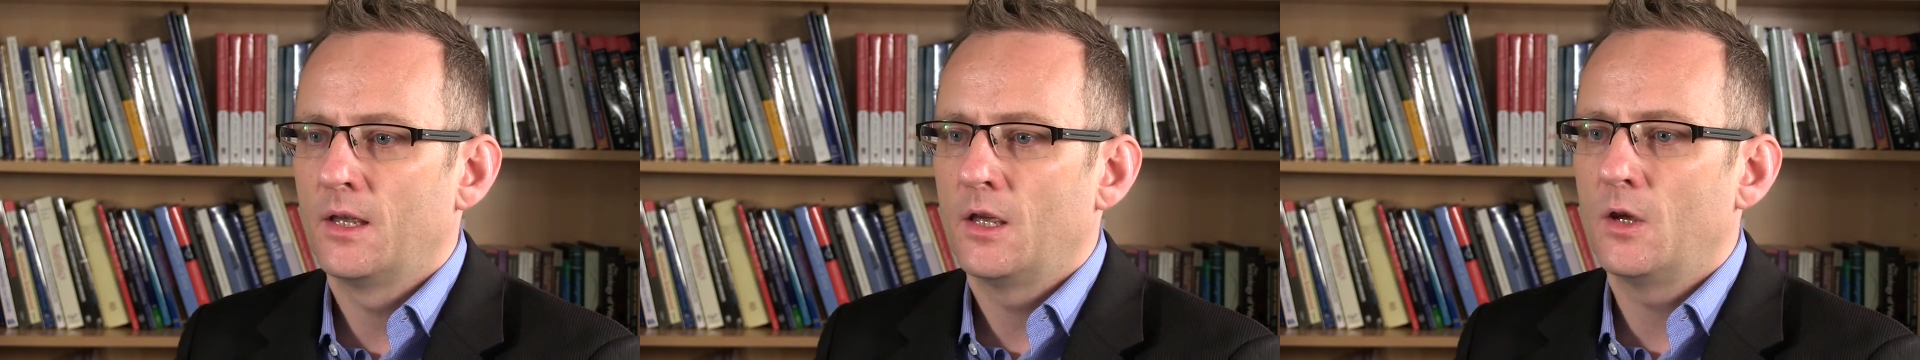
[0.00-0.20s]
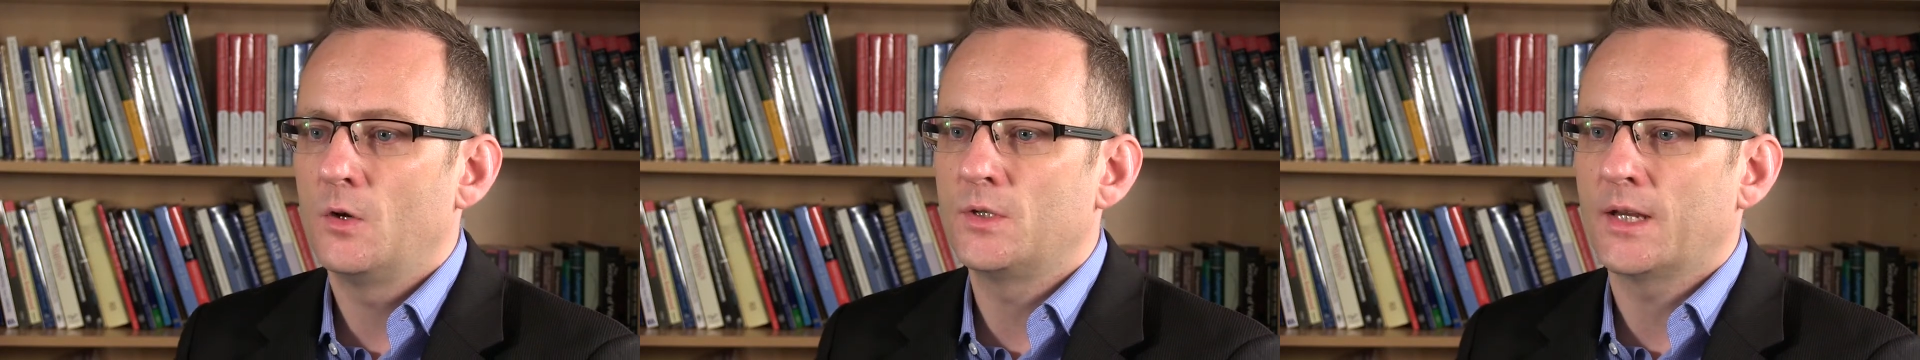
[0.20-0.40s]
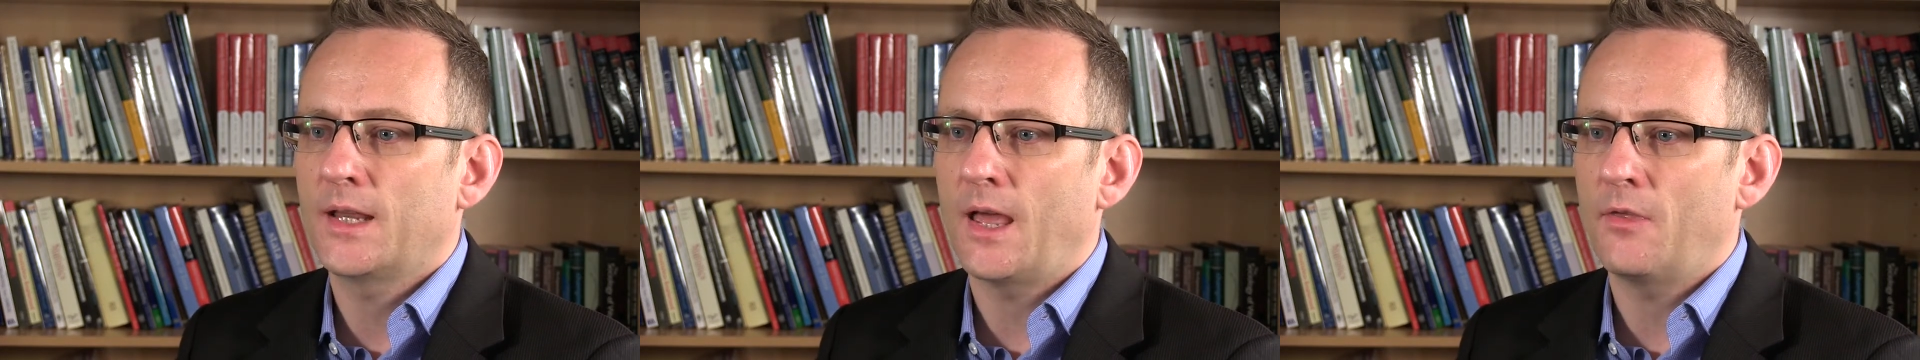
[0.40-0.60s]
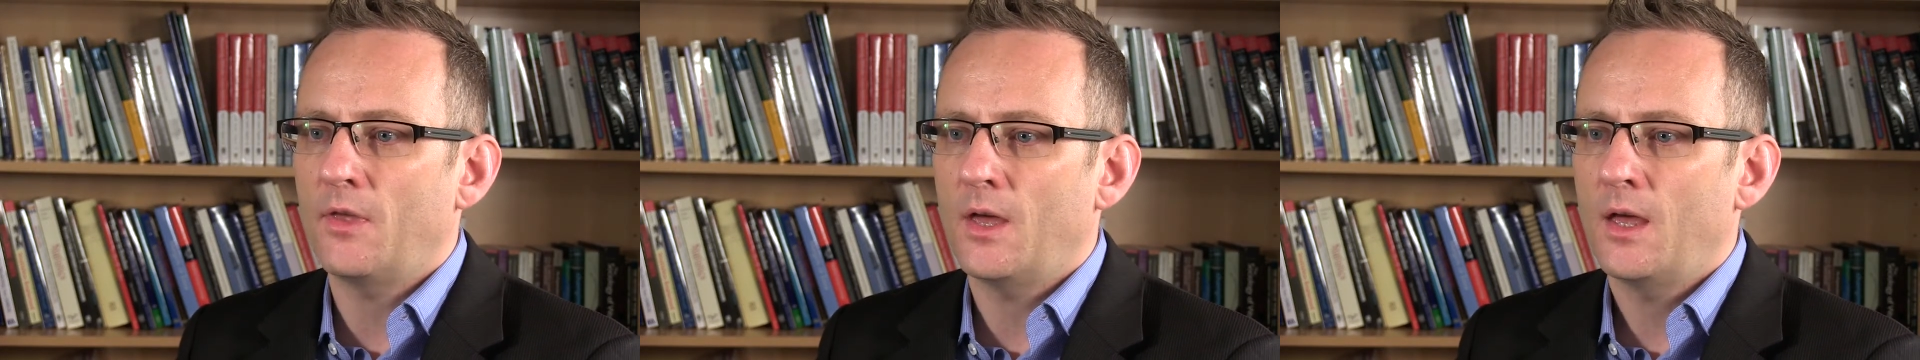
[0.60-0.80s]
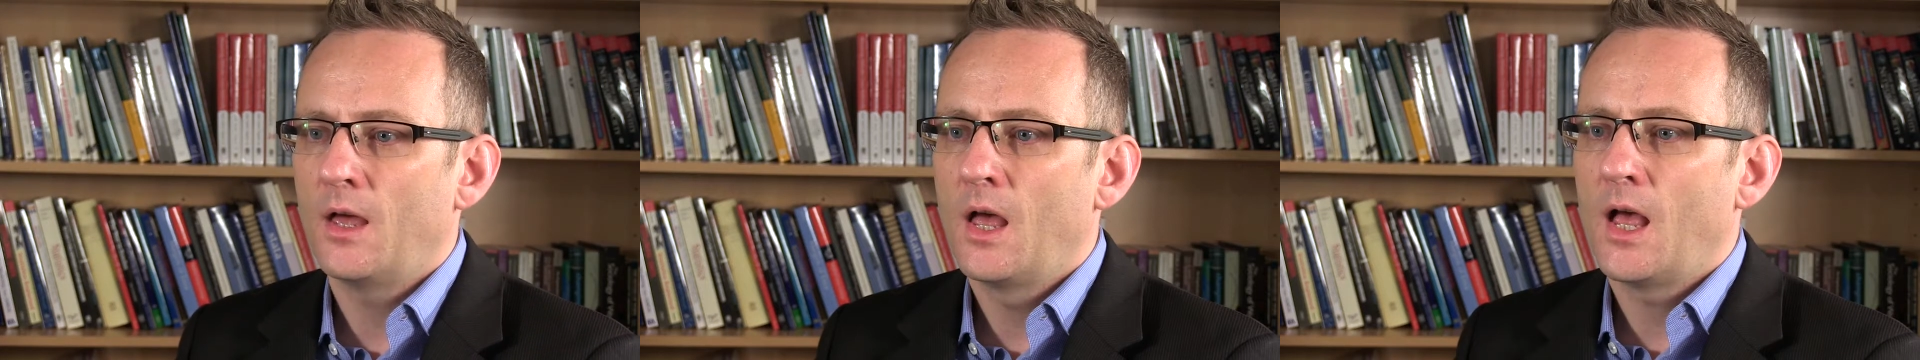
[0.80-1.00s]
who
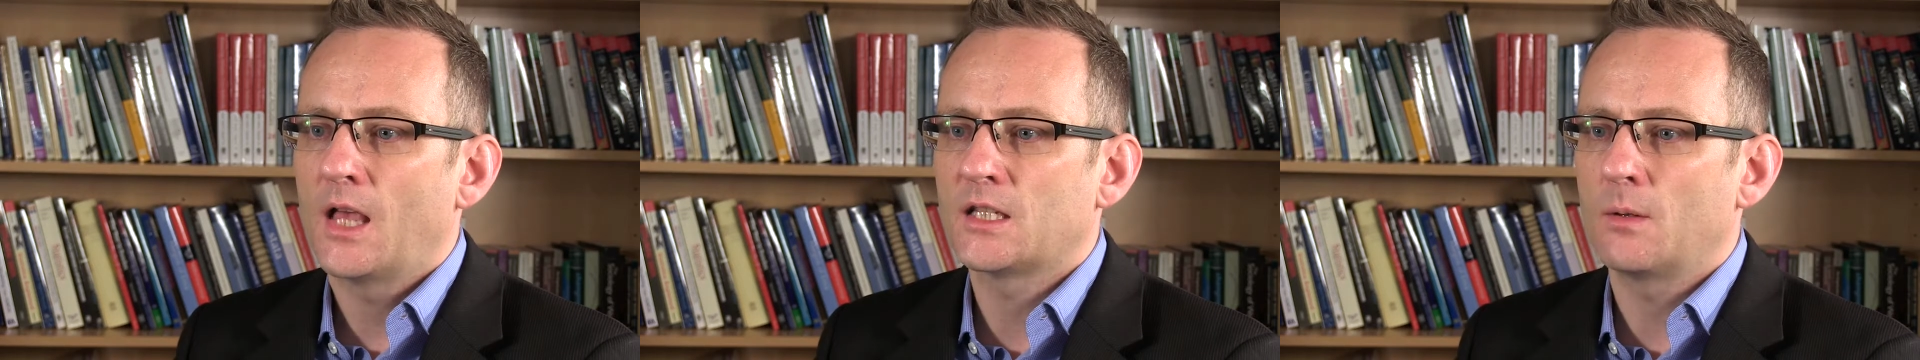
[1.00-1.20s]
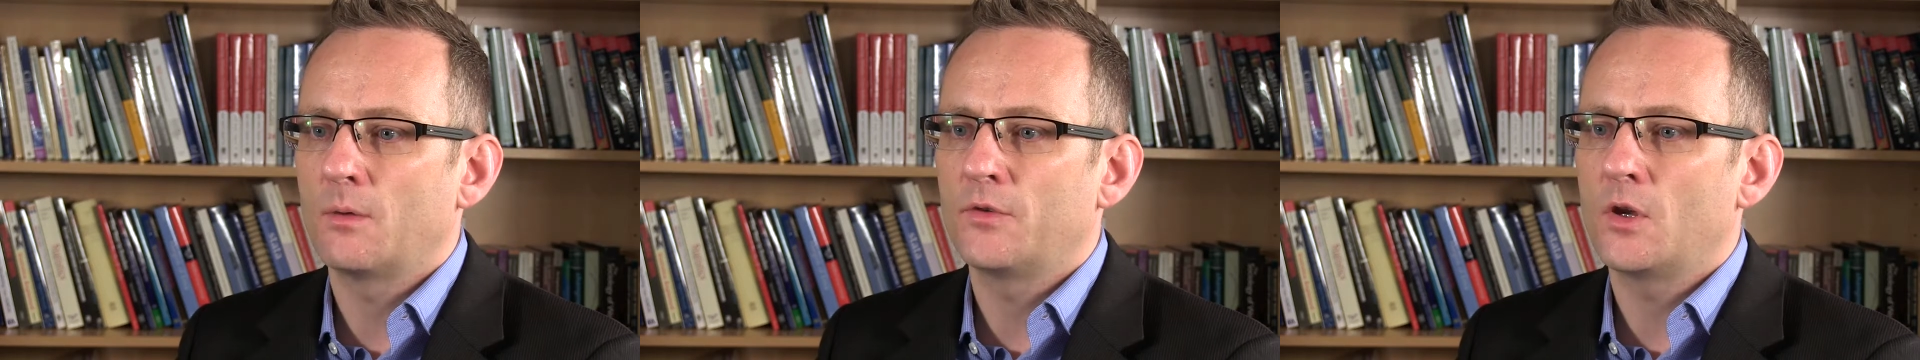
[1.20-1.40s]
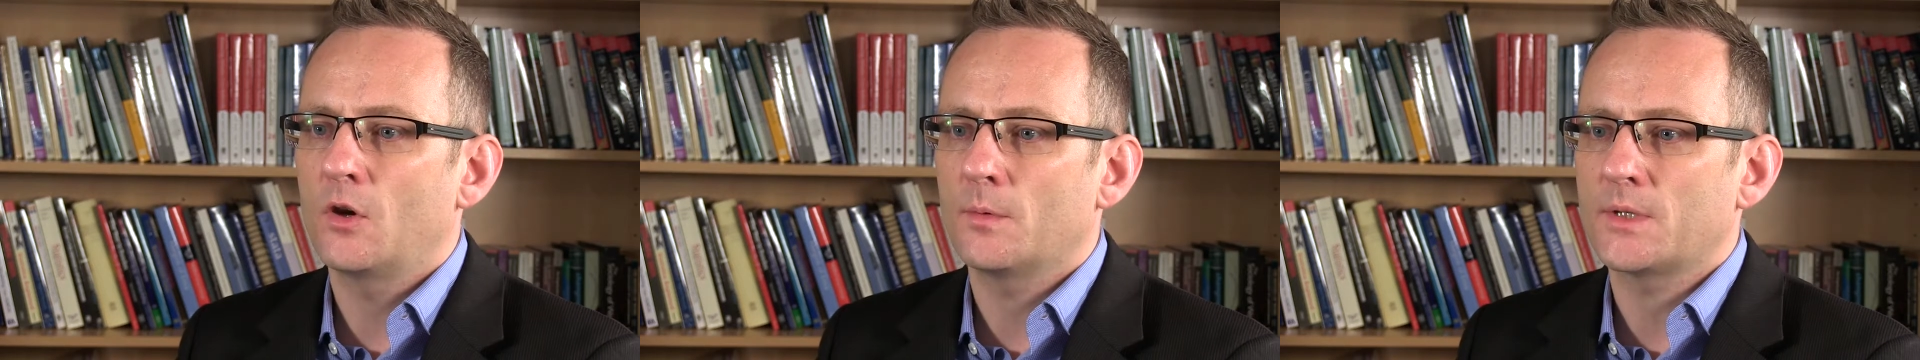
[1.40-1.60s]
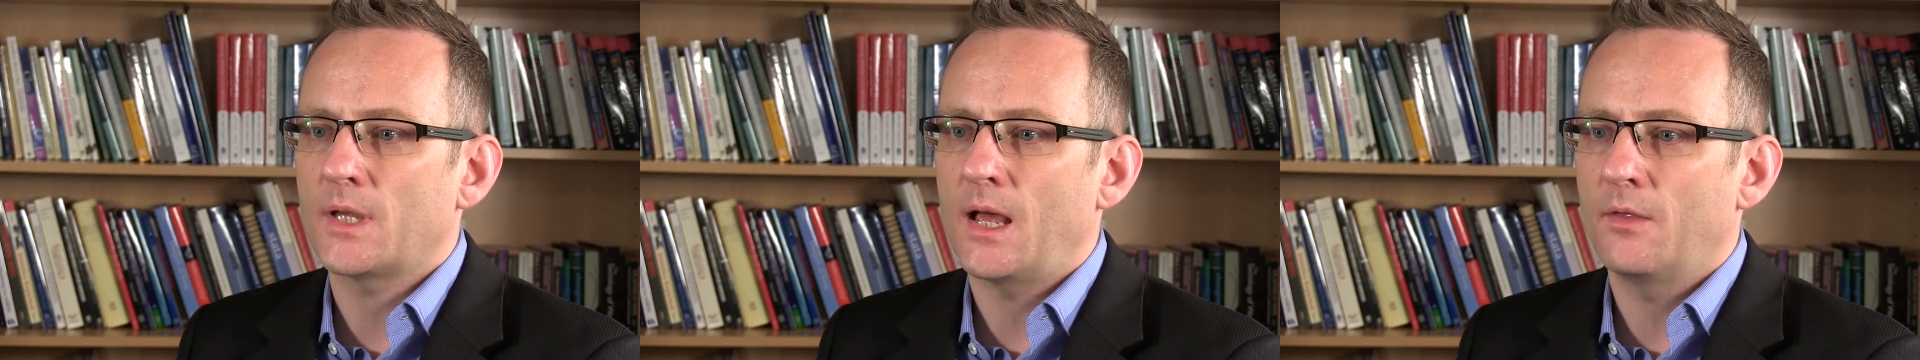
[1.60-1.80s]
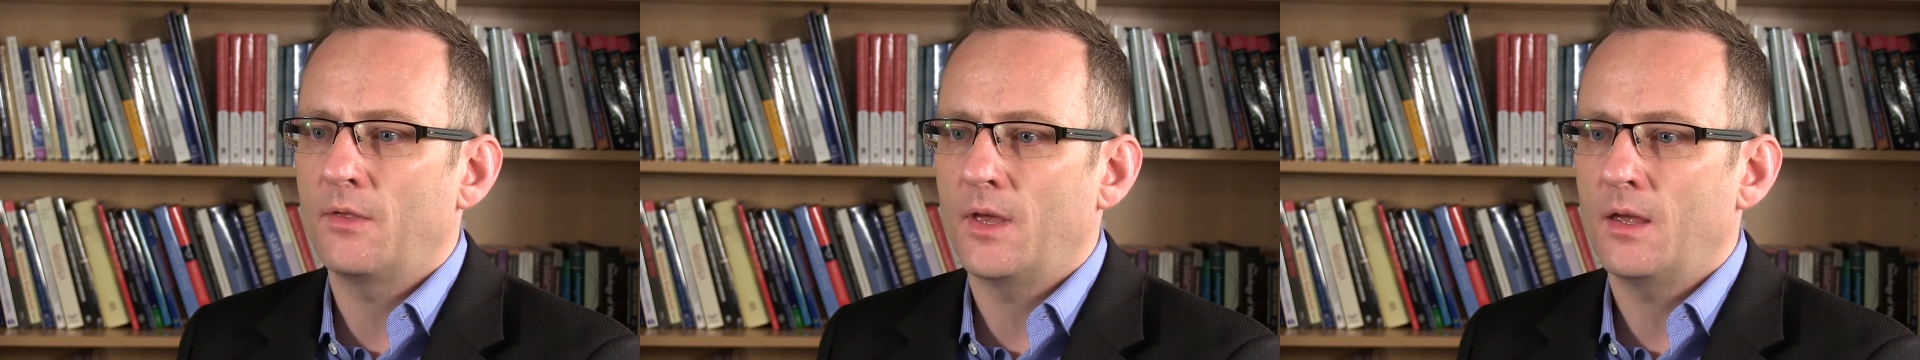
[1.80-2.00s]
together are some of Europe's
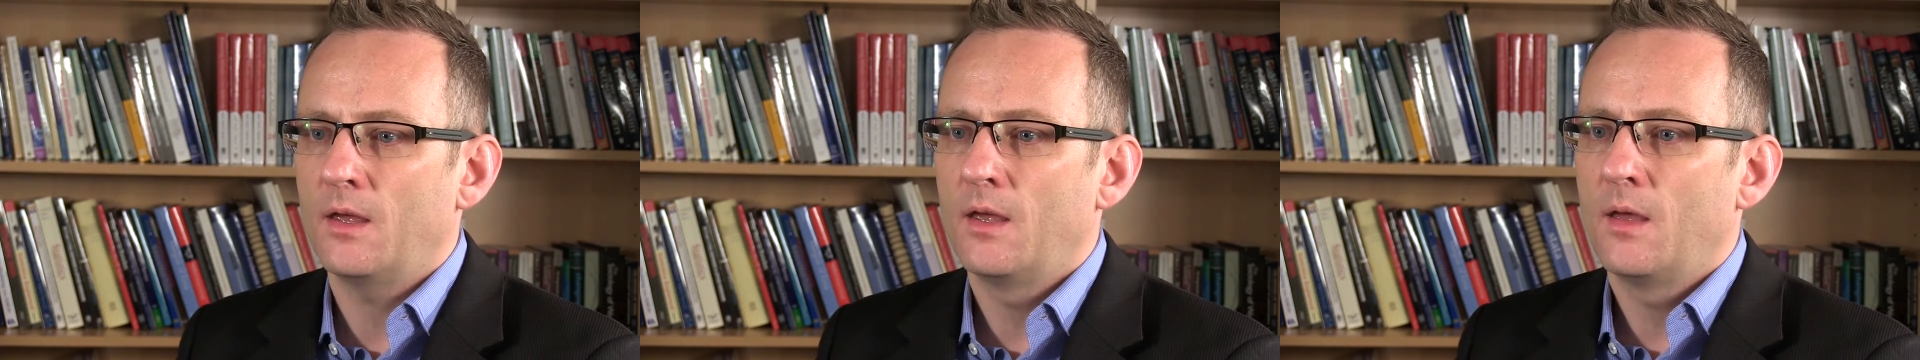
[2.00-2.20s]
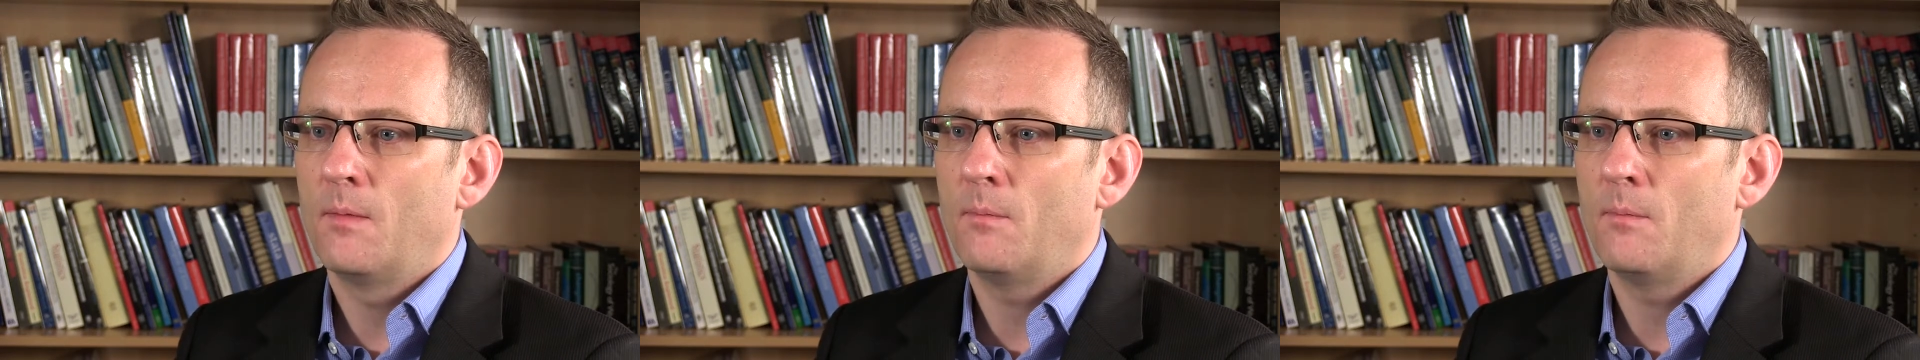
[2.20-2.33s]
other